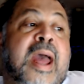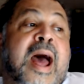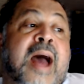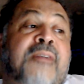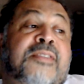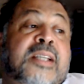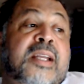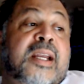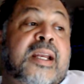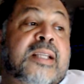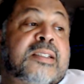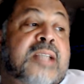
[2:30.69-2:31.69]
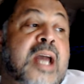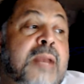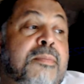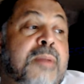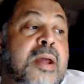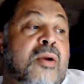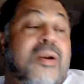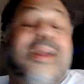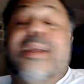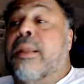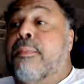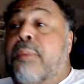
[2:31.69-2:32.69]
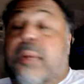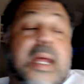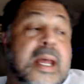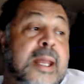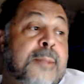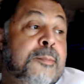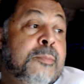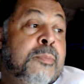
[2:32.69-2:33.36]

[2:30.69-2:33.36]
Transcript: I've seen it. He's gotten better. He can play.